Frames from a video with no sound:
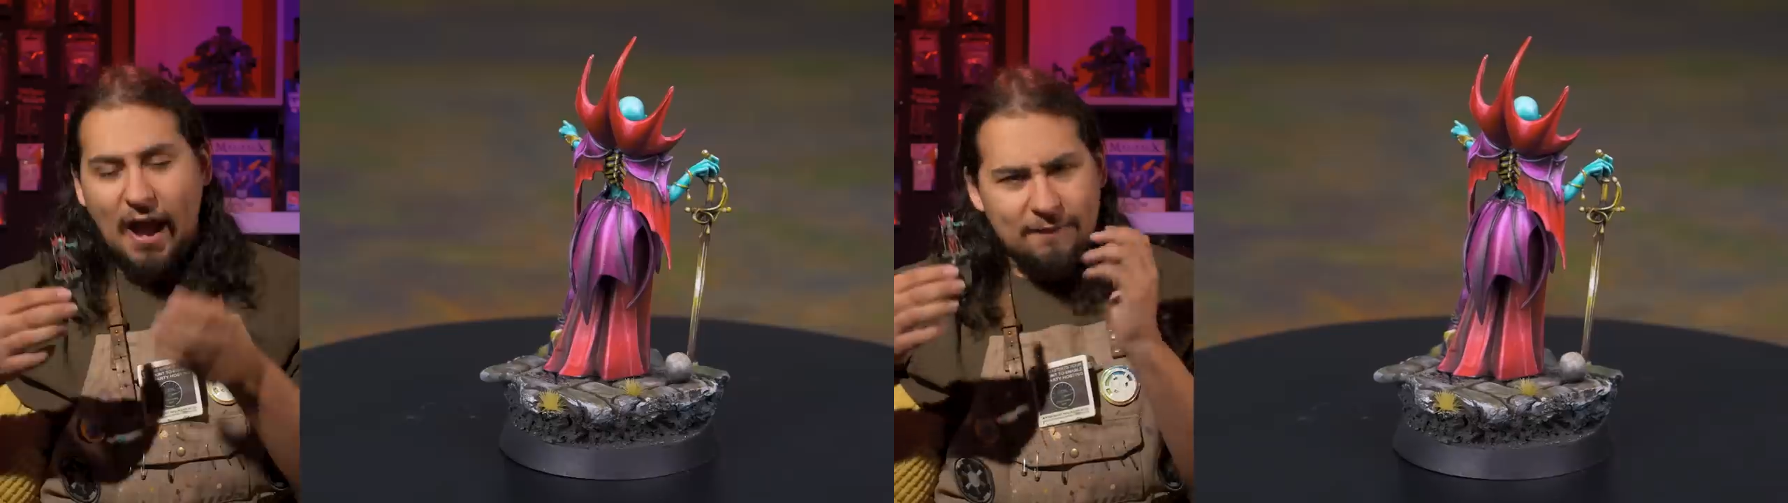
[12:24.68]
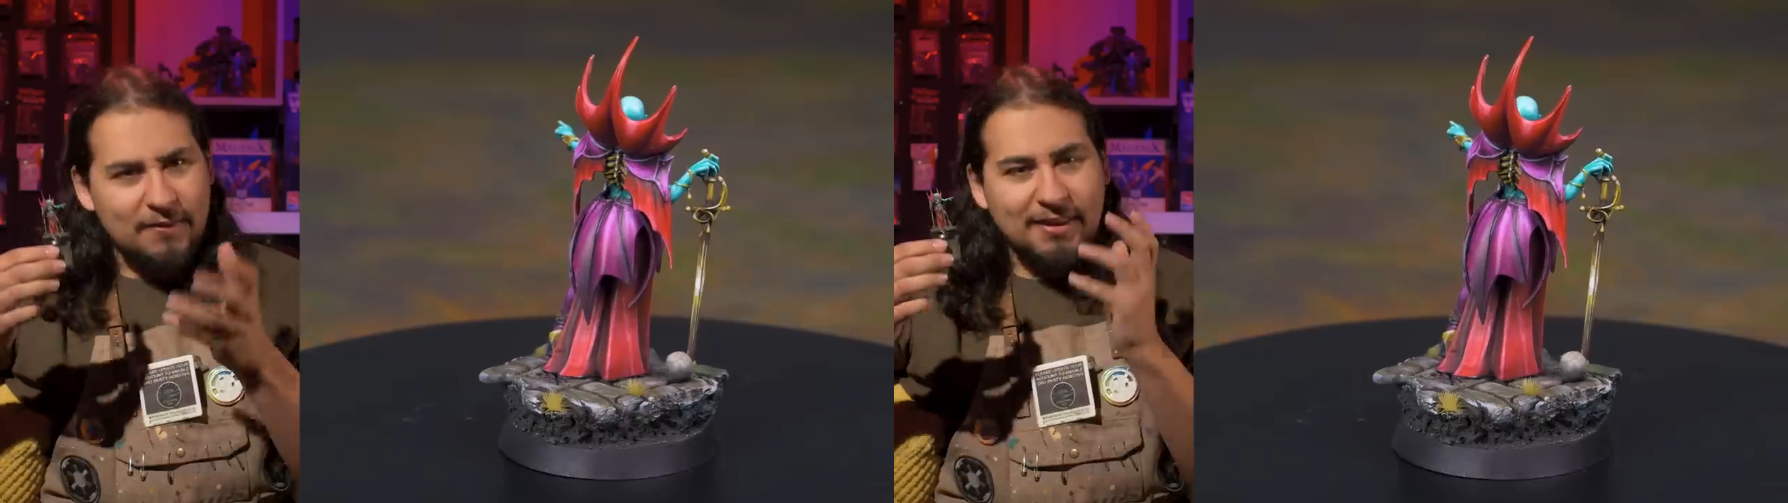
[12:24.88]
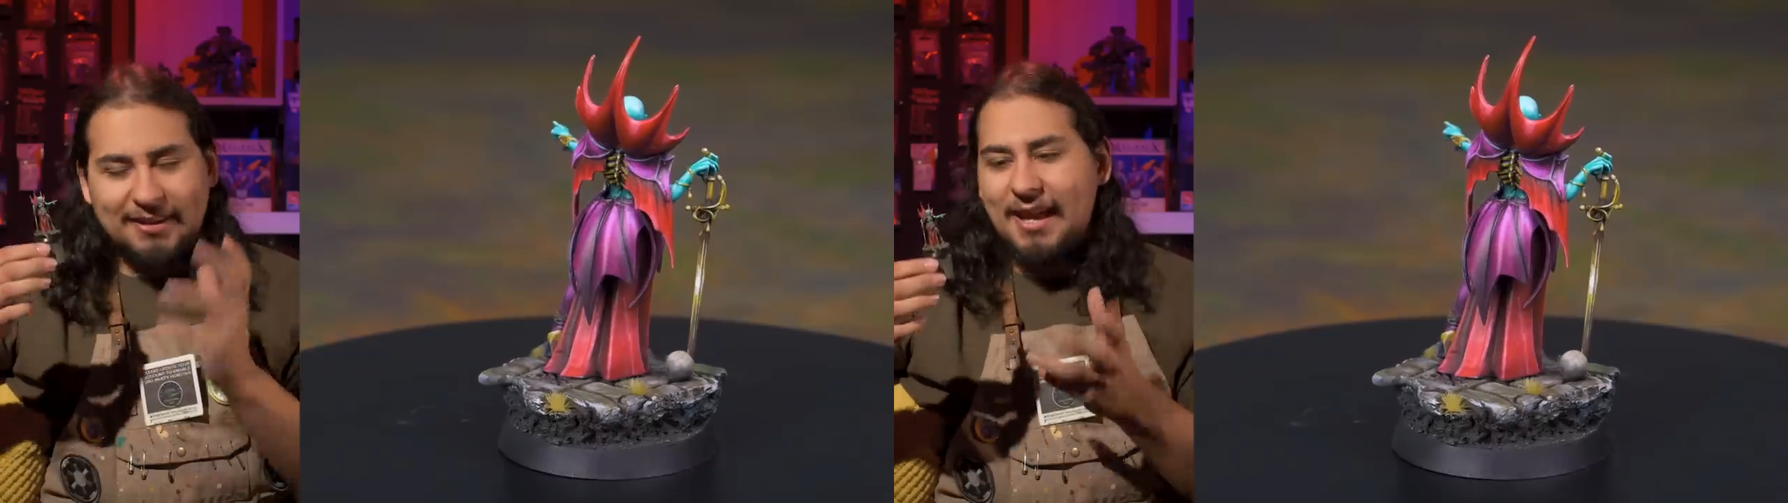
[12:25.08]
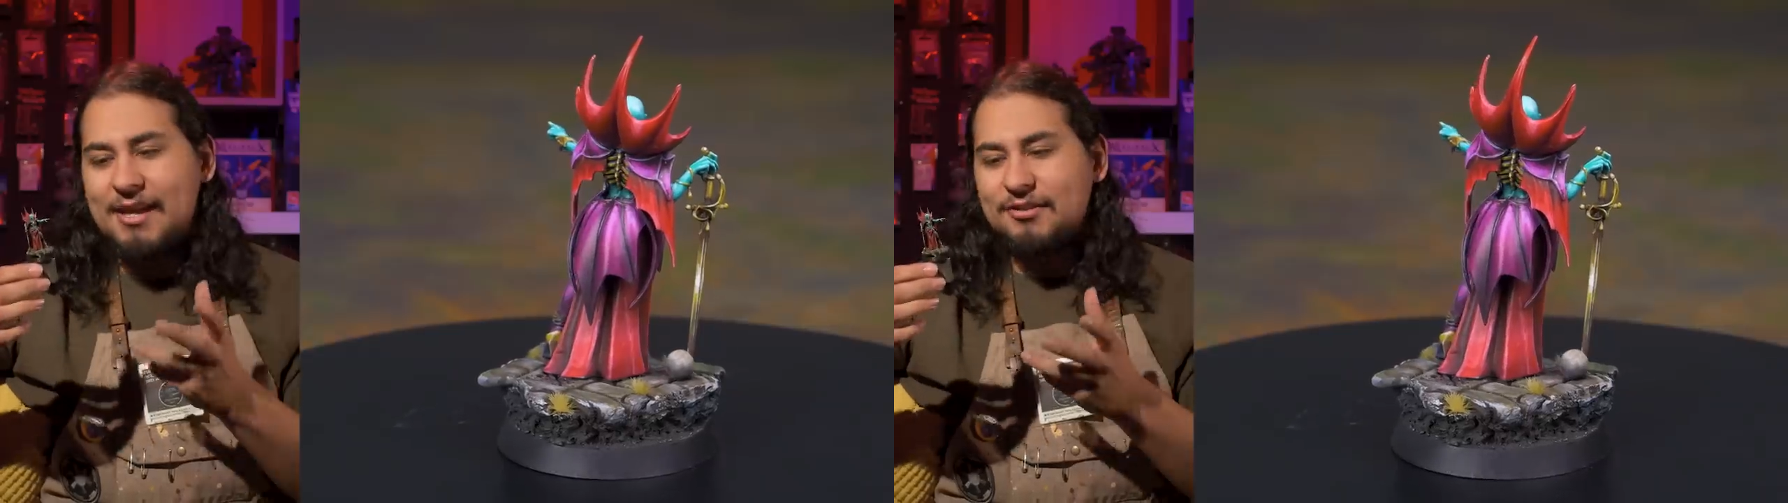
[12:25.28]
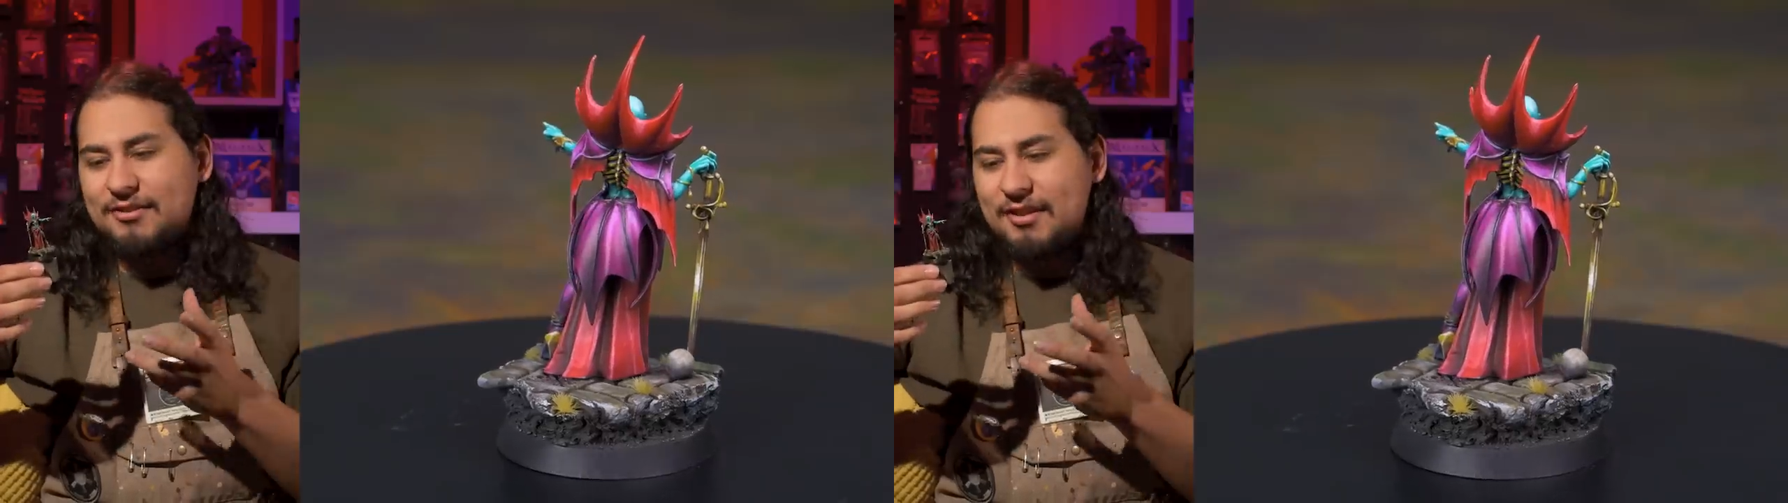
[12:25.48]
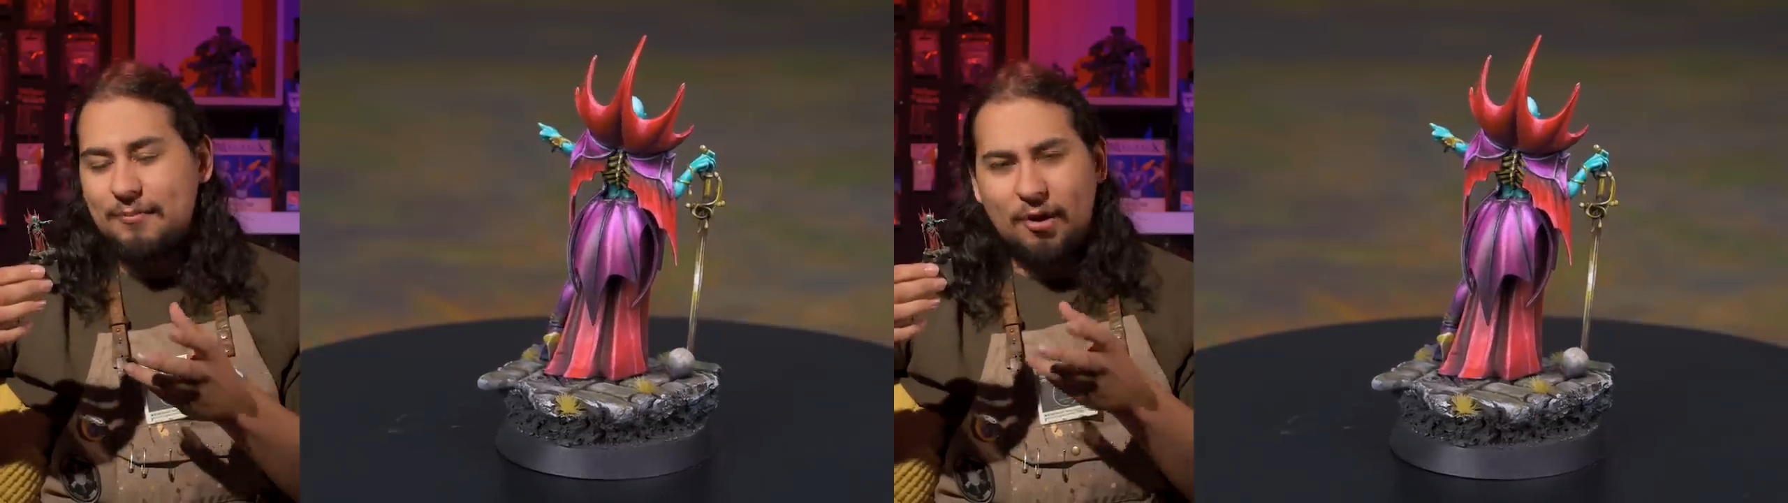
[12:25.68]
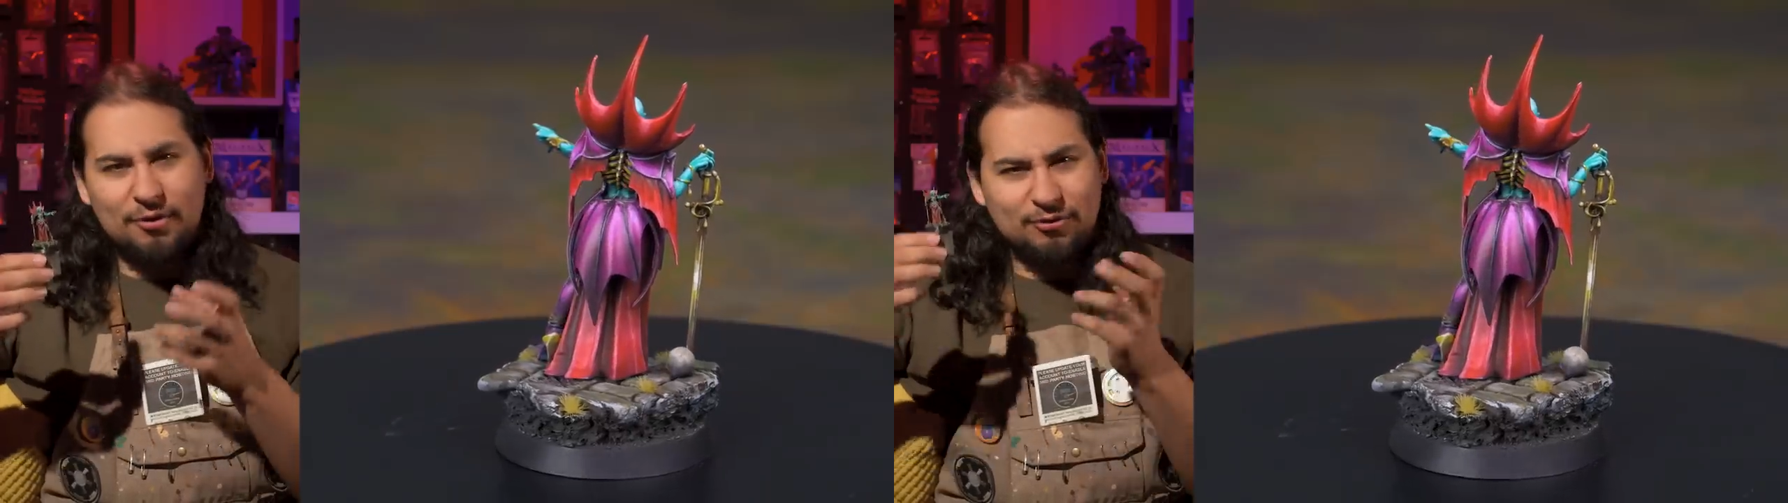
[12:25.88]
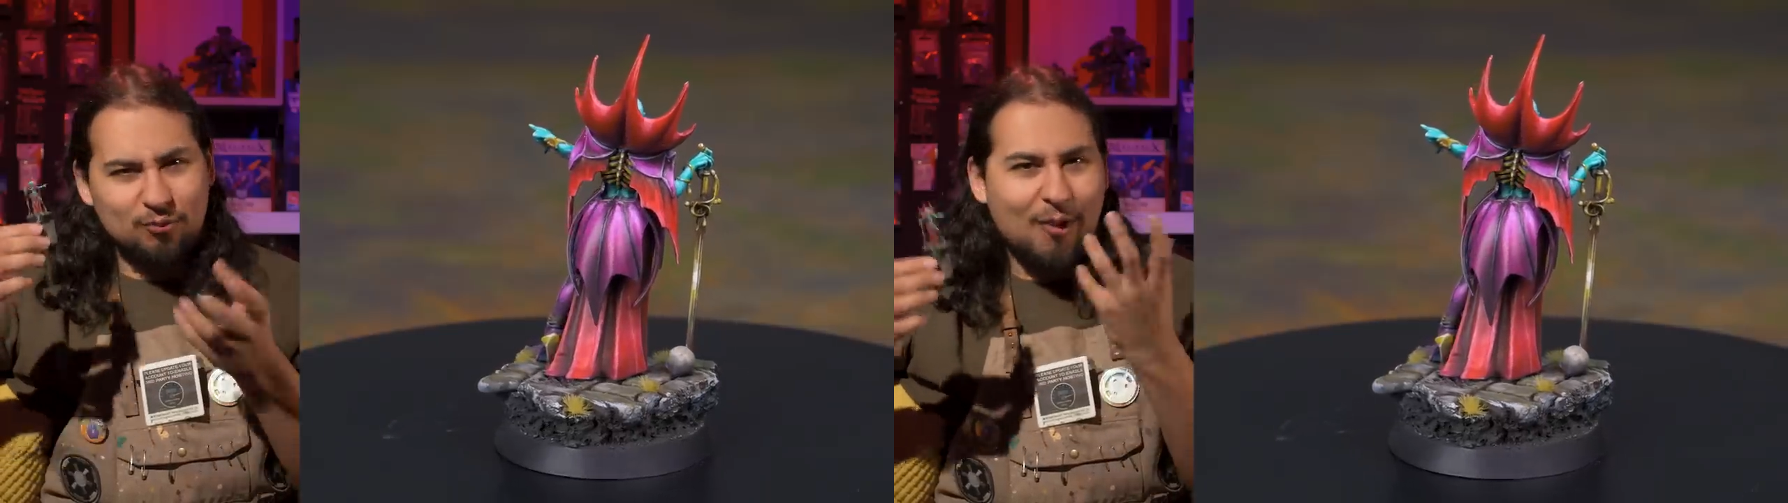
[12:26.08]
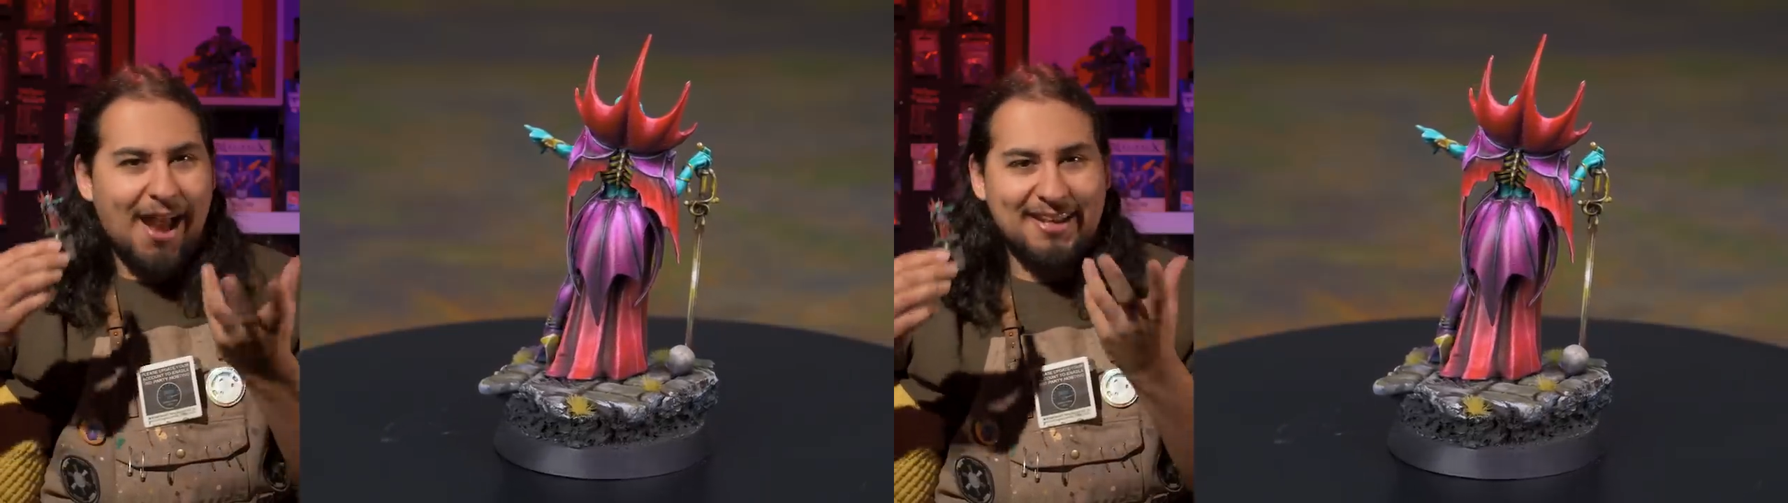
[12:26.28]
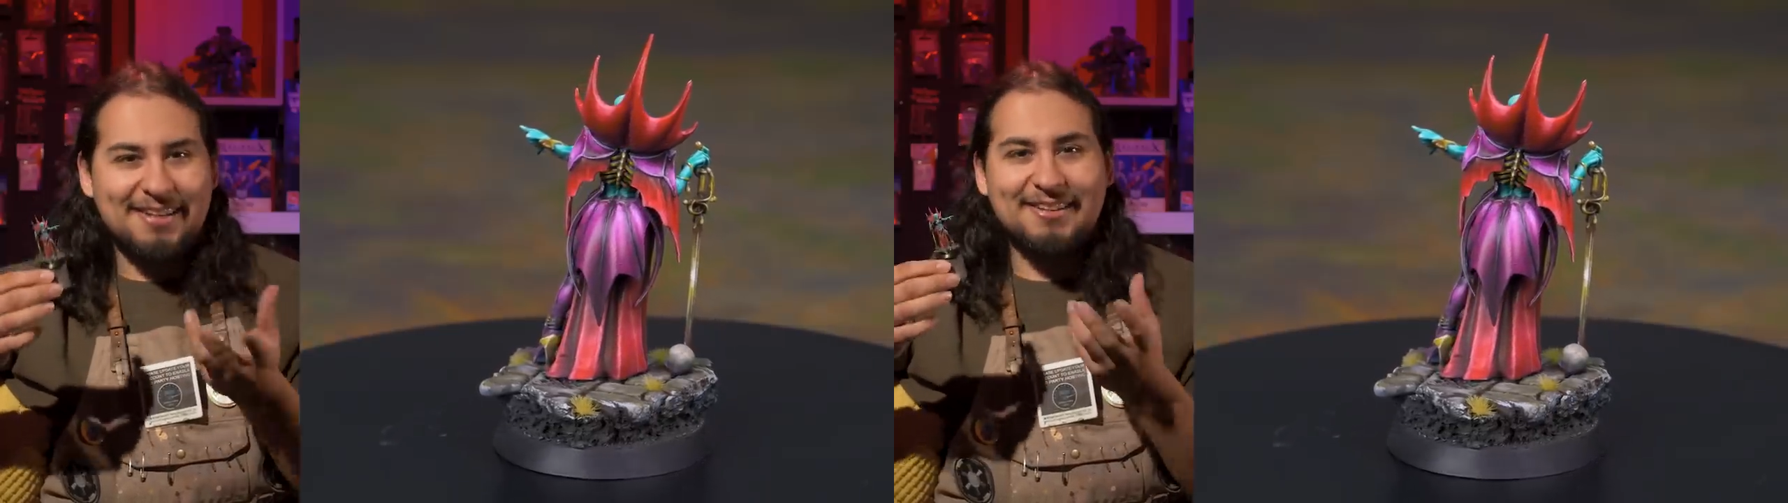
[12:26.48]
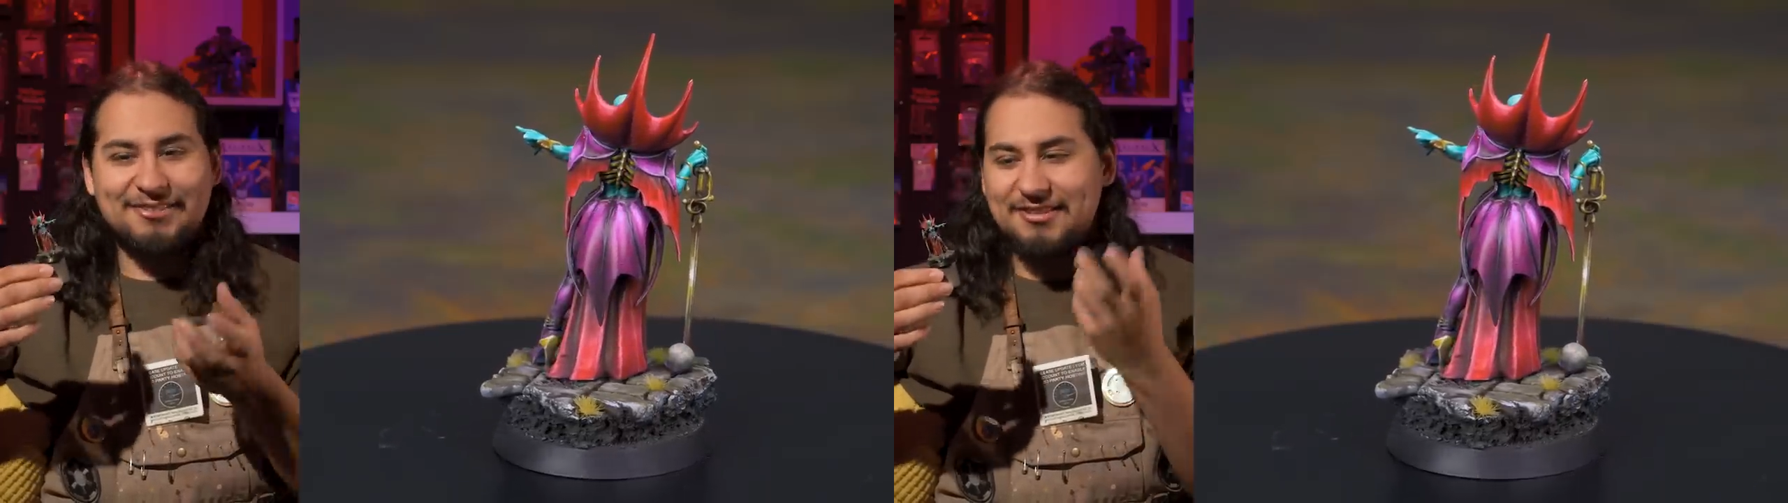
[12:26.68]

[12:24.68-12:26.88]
I feel like Age of Sigmar's wackiness